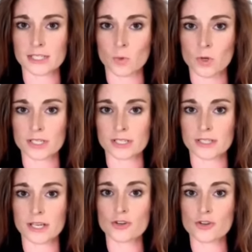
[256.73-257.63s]
is what
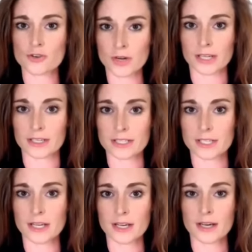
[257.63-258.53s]
has triggered
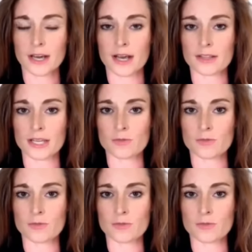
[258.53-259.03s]
the